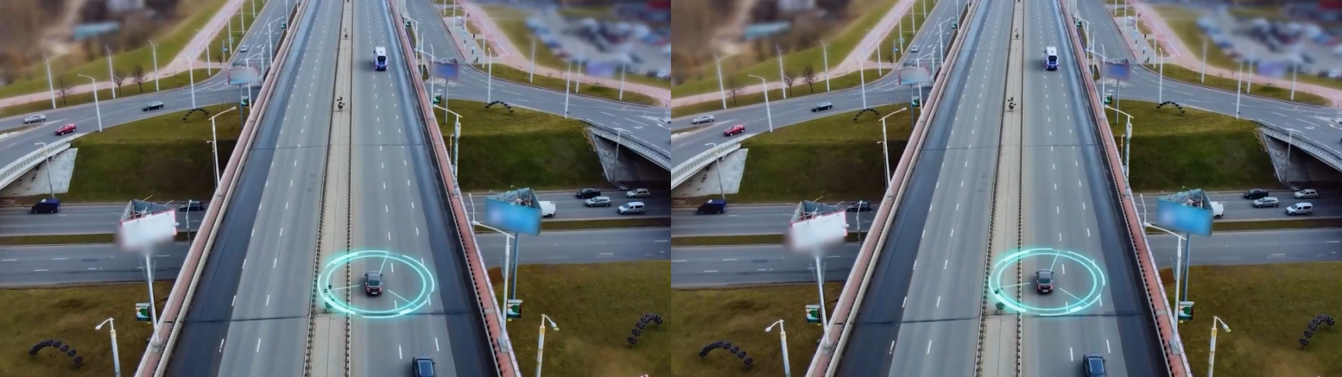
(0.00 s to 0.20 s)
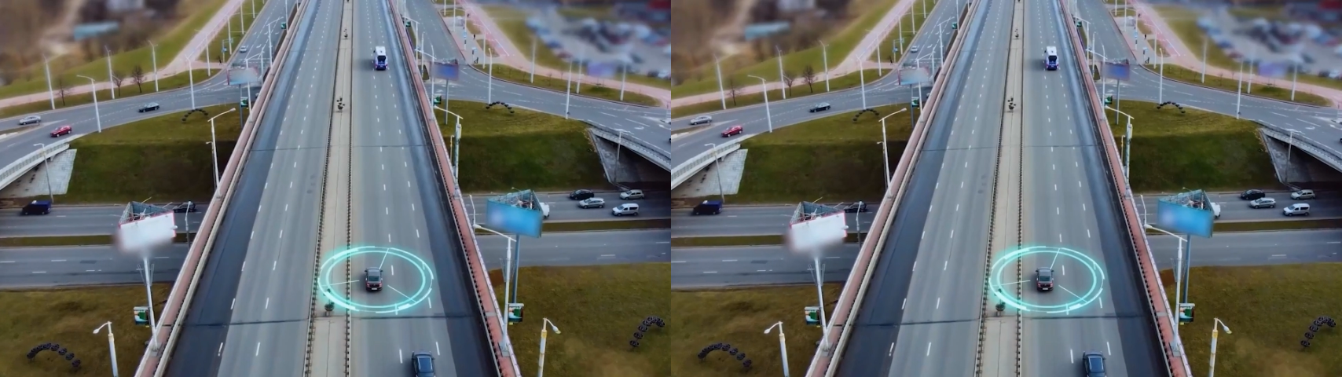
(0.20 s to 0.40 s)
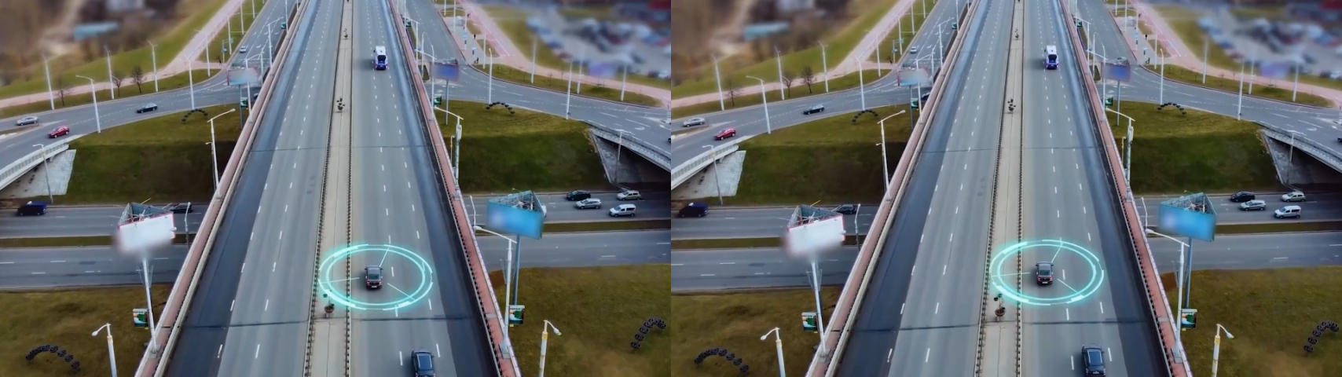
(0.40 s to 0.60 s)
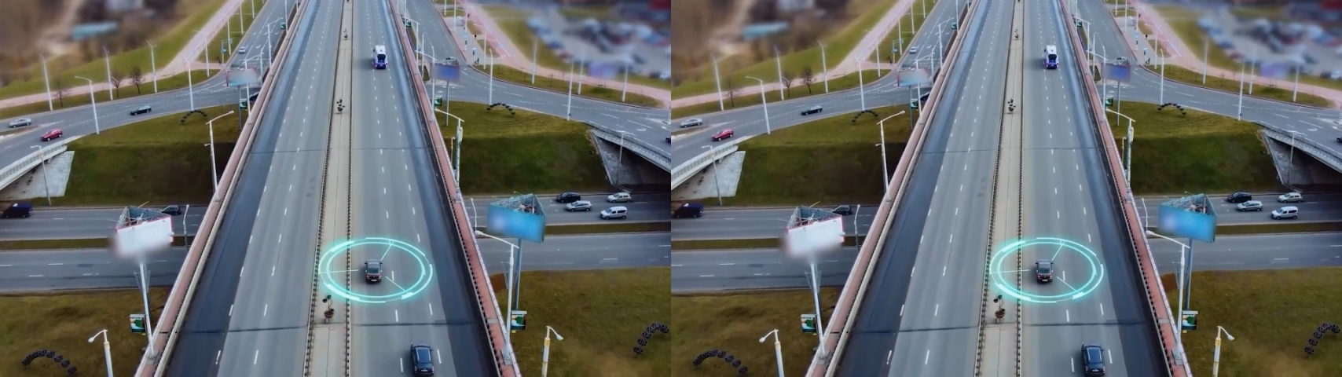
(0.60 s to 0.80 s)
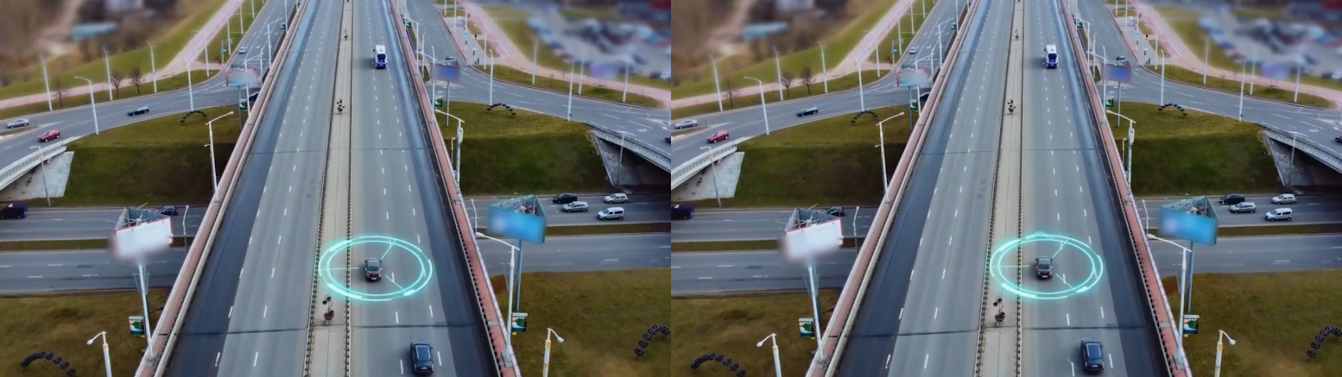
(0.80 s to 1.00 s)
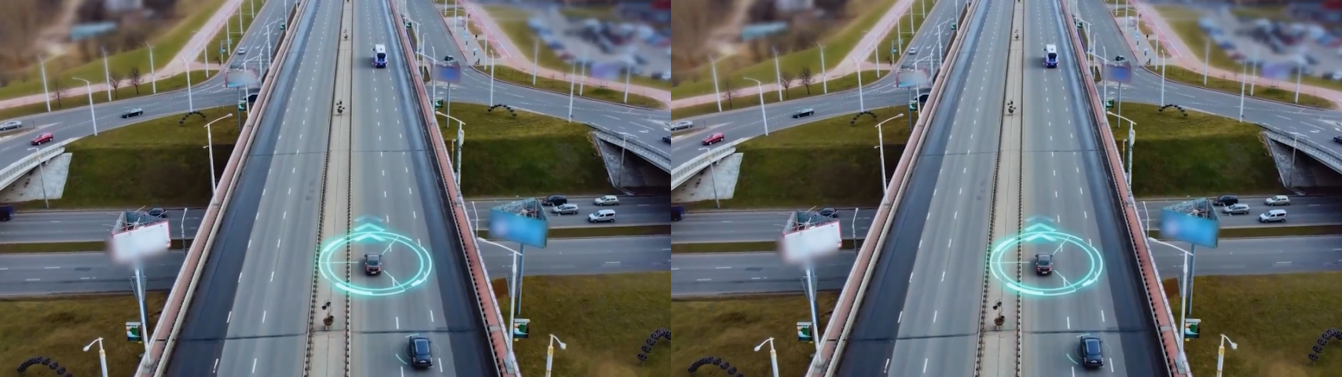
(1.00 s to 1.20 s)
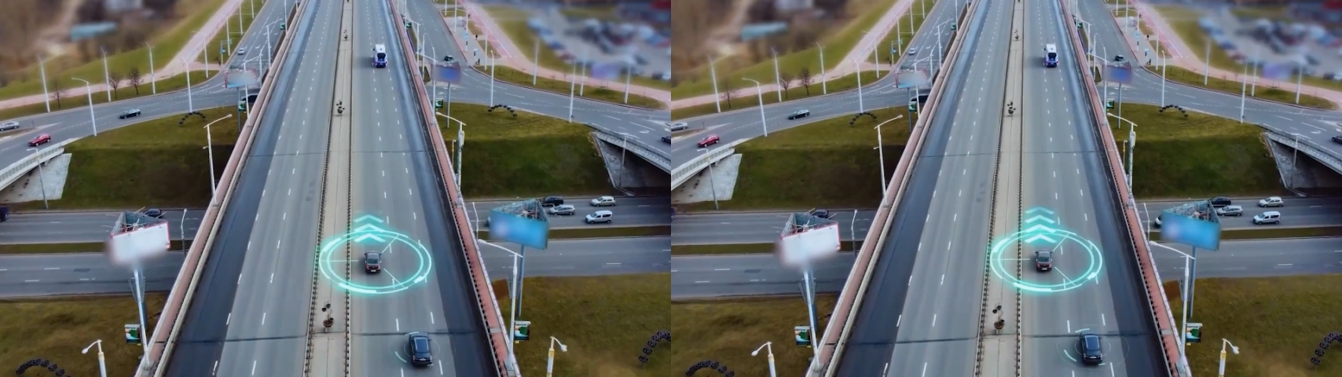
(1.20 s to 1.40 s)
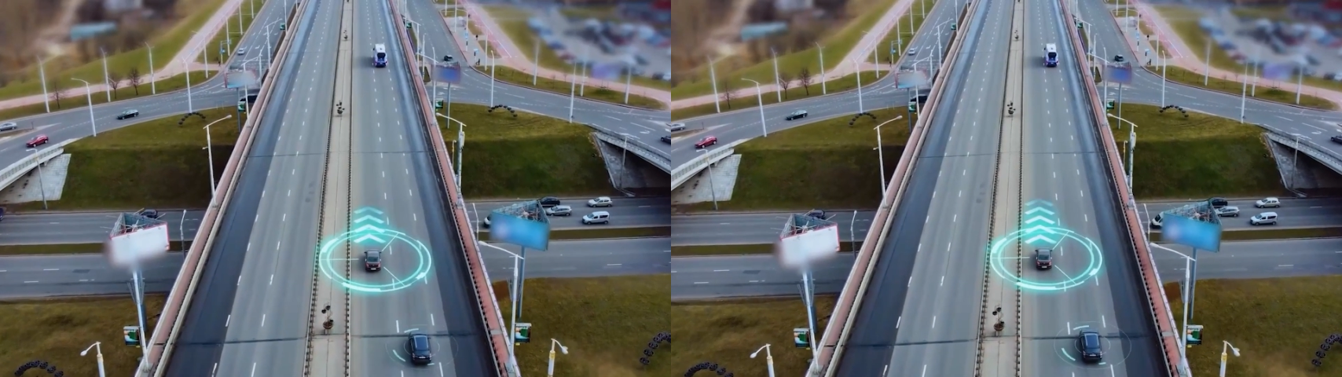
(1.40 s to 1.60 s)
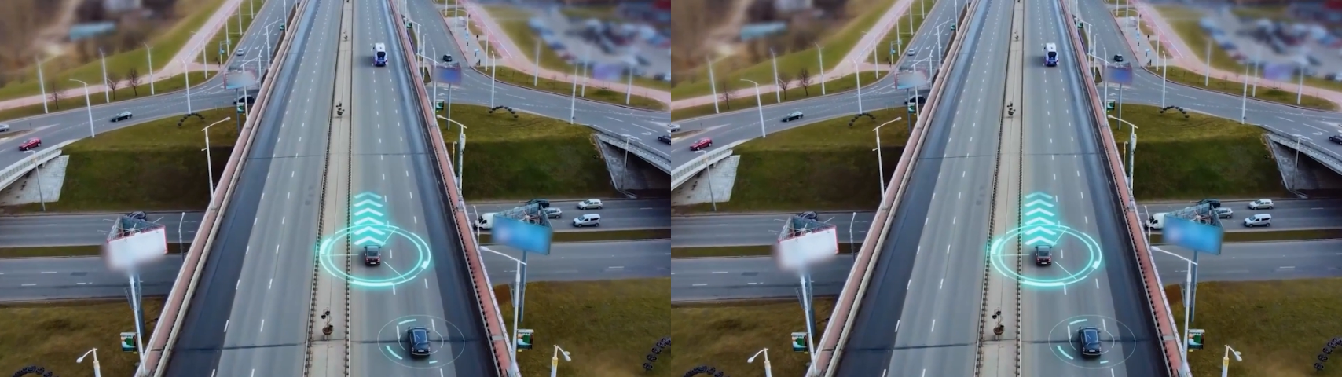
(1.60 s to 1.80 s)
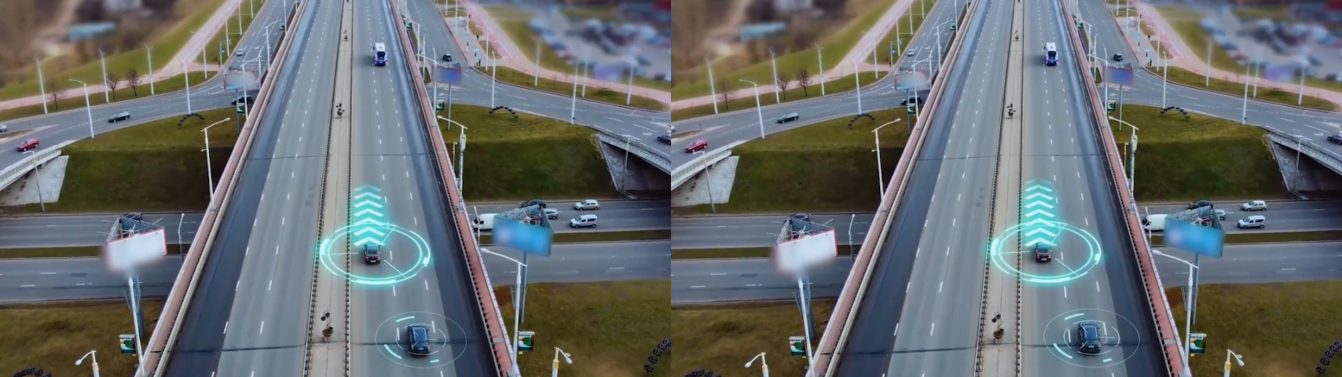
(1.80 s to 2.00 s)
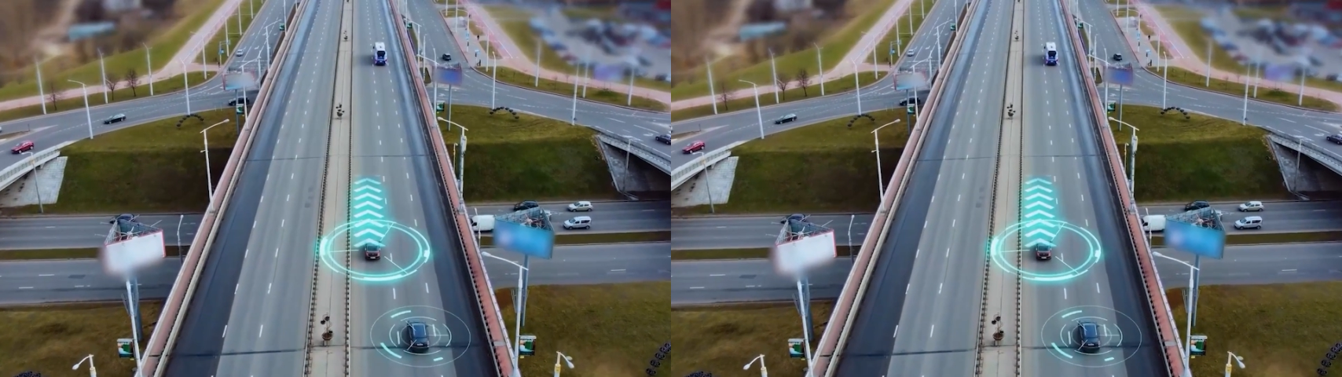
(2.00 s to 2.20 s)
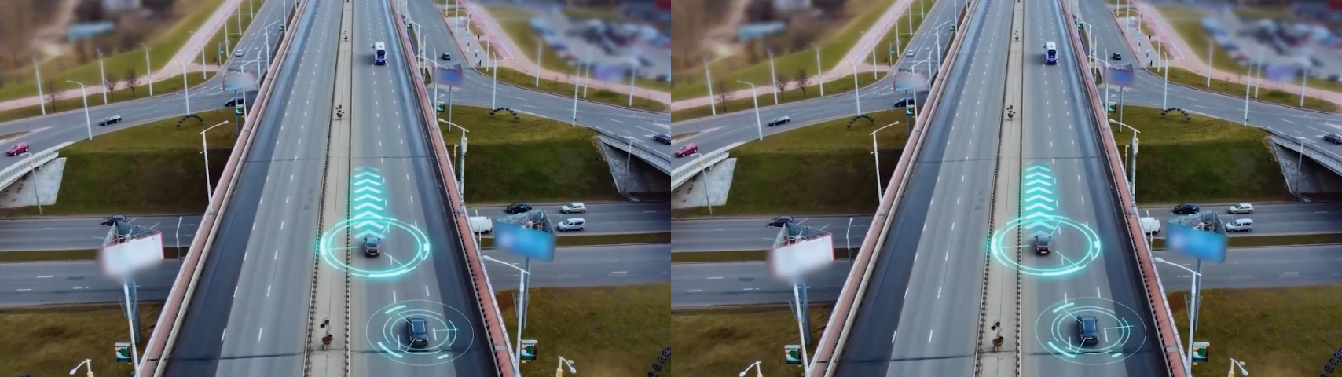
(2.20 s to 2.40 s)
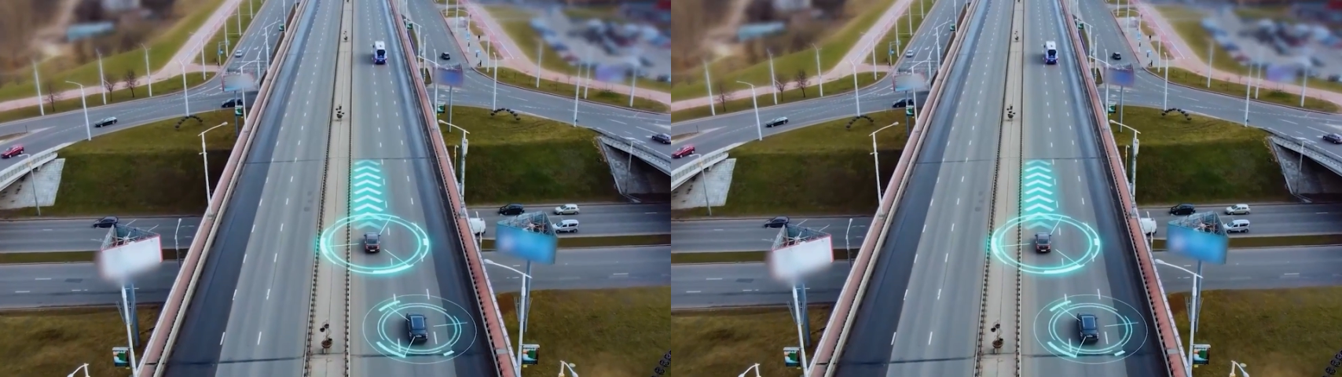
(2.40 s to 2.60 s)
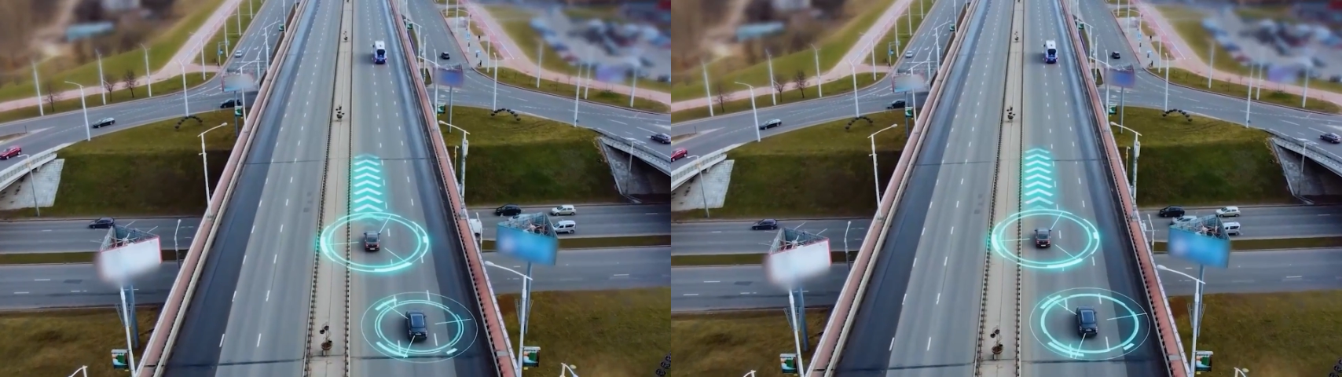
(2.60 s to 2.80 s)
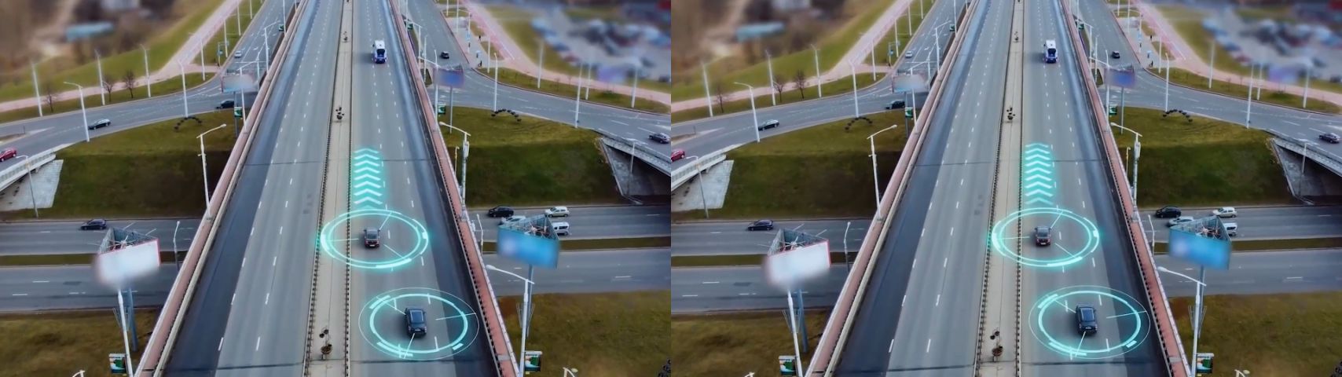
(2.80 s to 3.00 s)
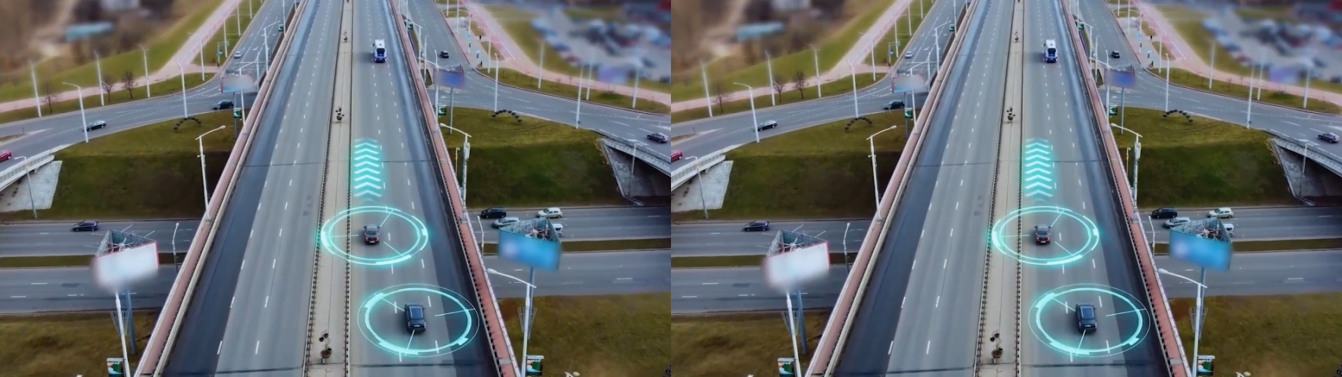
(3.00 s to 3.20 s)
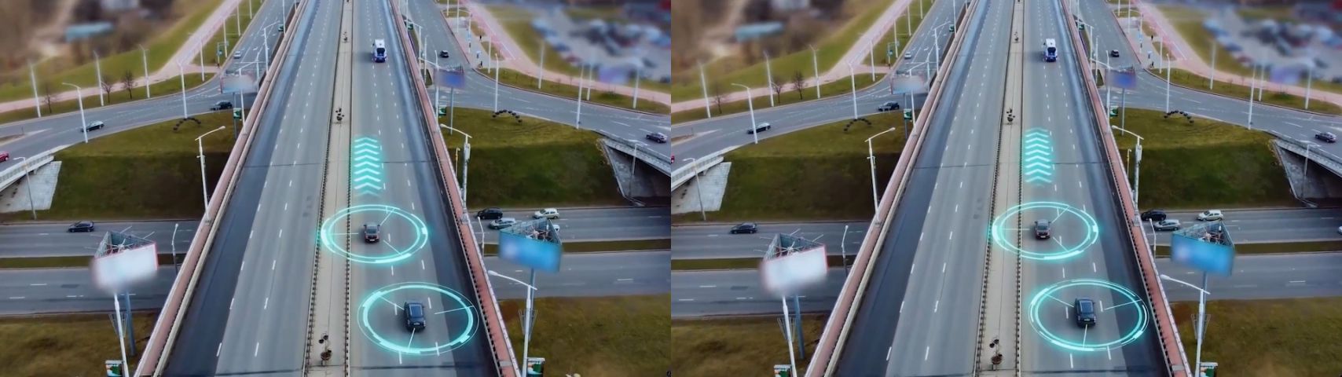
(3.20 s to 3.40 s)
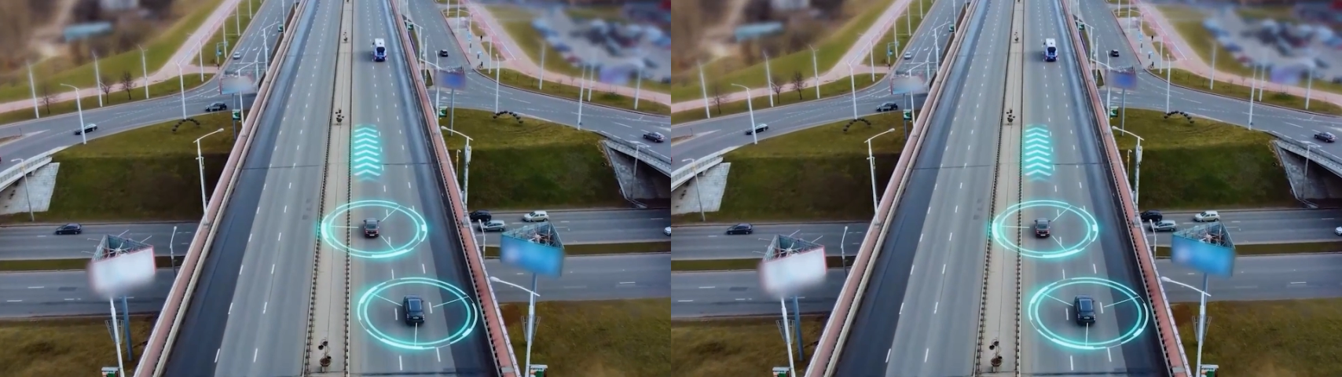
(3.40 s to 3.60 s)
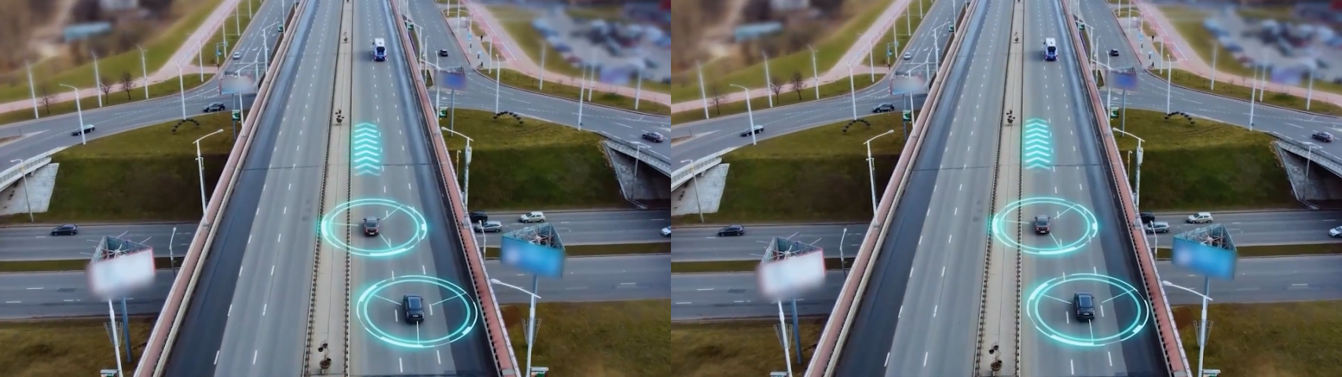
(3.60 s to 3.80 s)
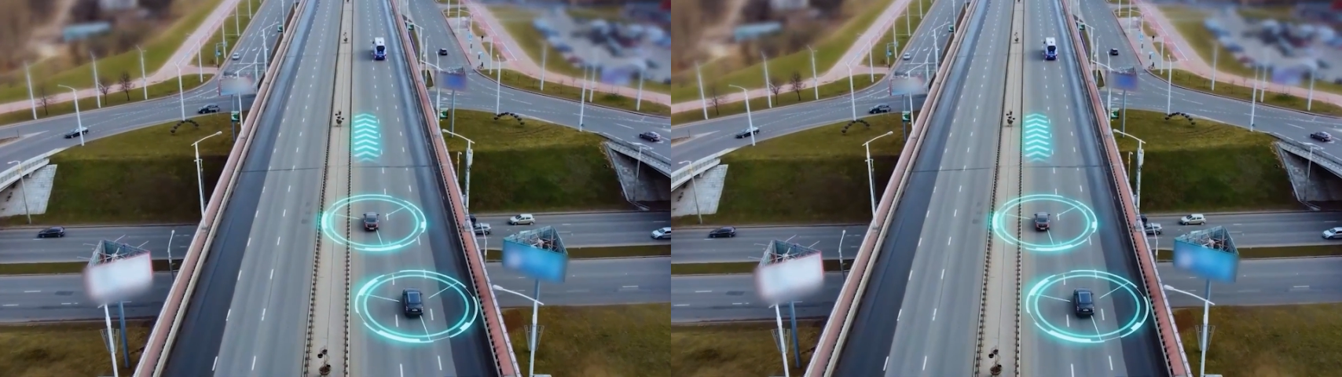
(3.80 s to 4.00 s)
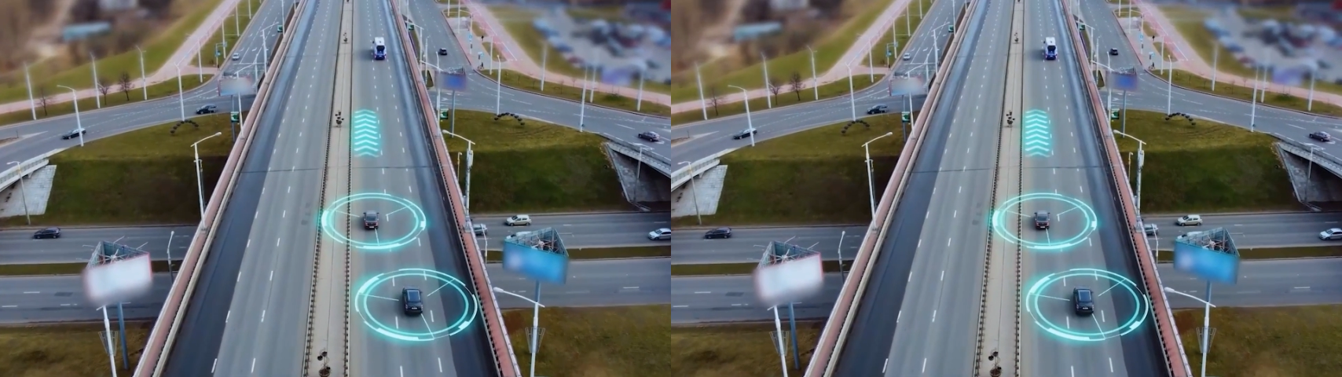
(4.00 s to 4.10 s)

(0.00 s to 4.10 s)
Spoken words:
[unreadable: no face in view]